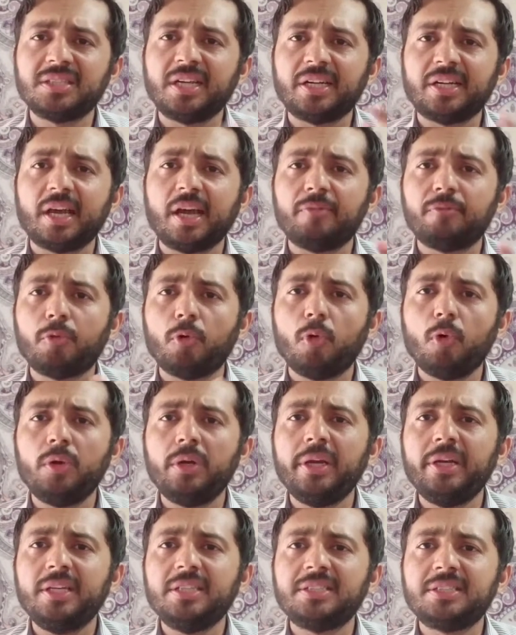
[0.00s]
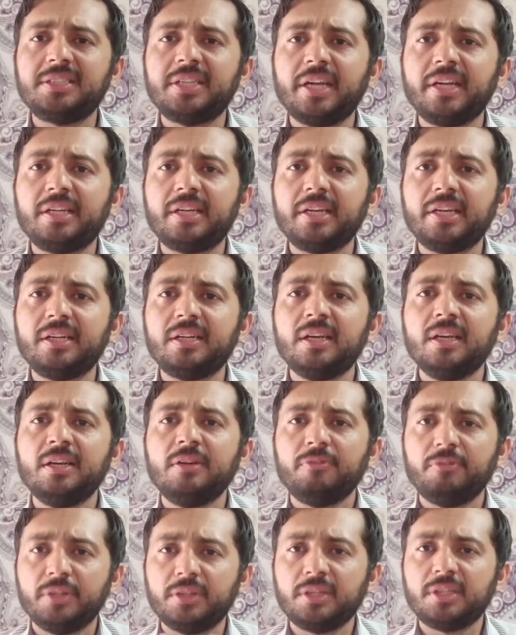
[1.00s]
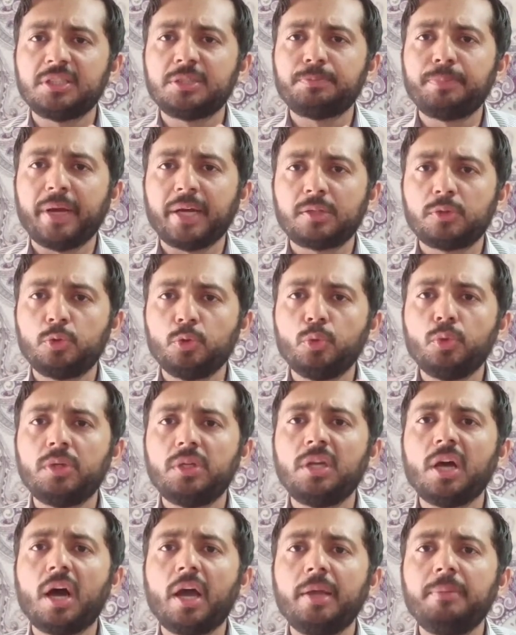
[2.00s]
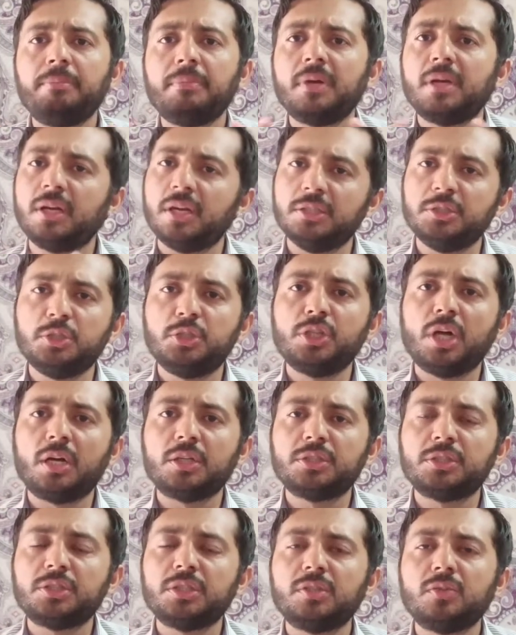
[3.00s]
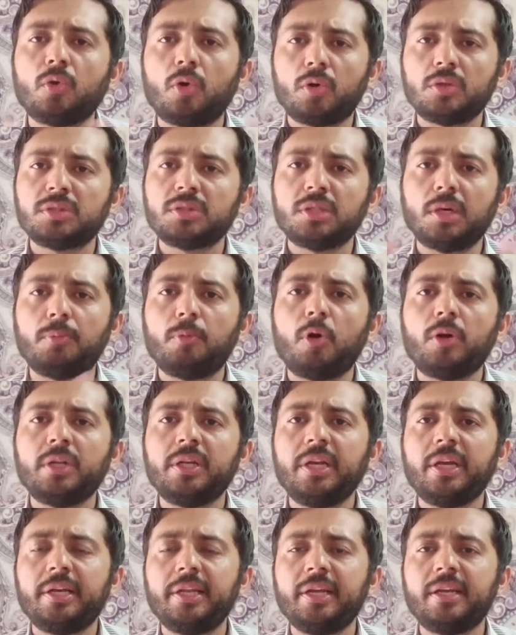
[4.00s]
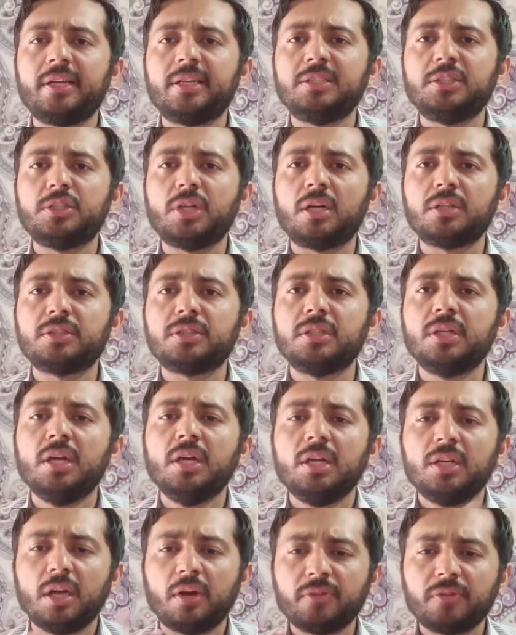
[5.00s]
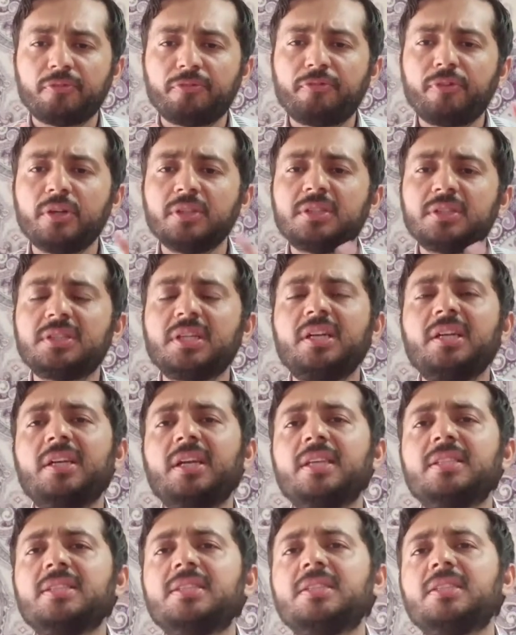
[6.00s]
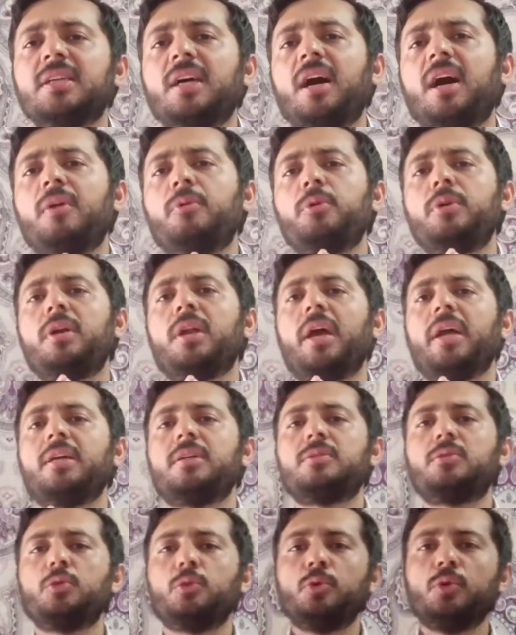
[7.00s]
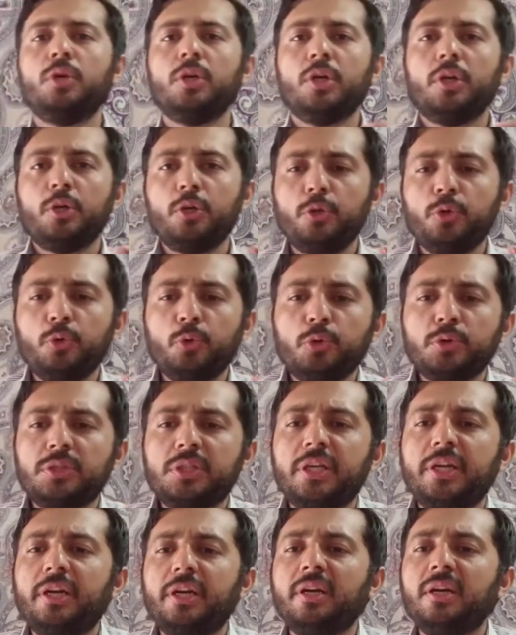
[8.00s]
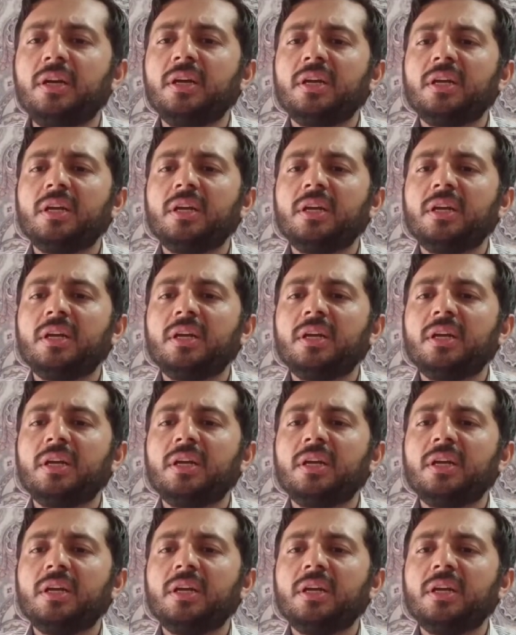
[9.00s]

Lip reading: that I've already stated with respect to time conjunction or subordinating conjunction. Now the first sentence I would like to use here: